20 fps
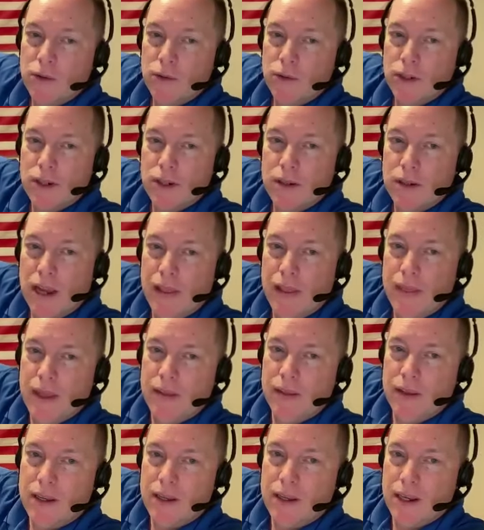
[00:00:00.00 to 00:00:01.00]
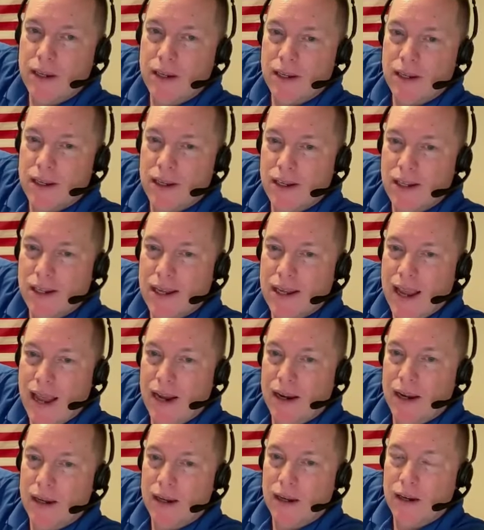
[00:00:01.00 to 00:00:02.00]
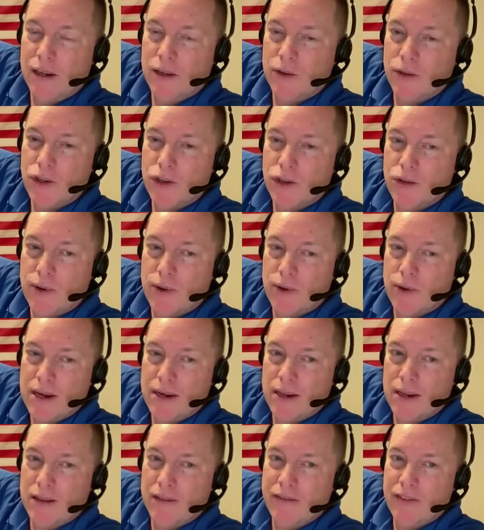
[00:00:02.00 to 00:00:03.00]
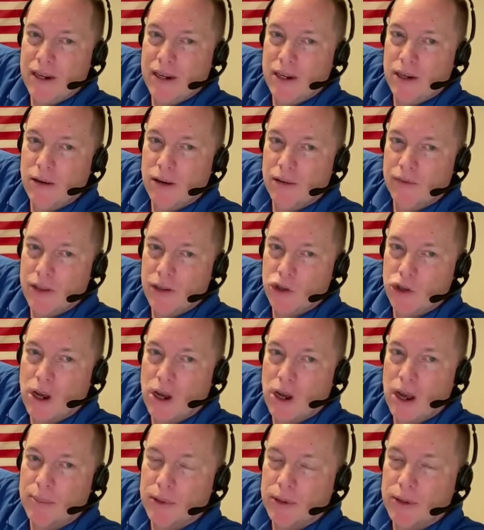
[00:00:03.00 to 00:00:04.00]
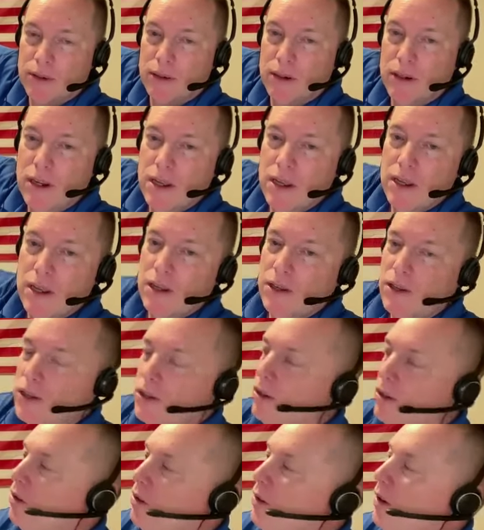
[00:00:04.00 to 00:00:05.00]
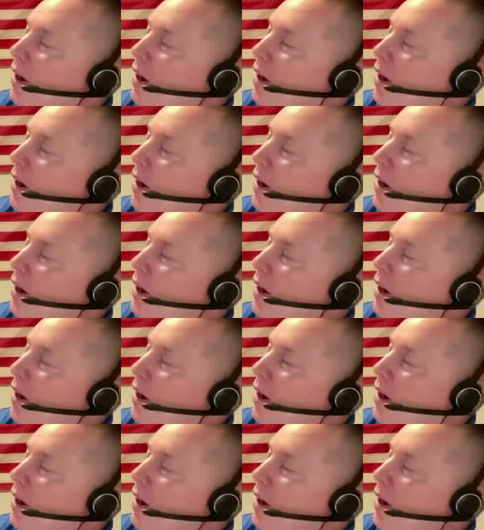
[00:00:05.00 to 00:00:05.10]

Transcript: and then the kids can scan it and it goes straight to the video of the chopper. So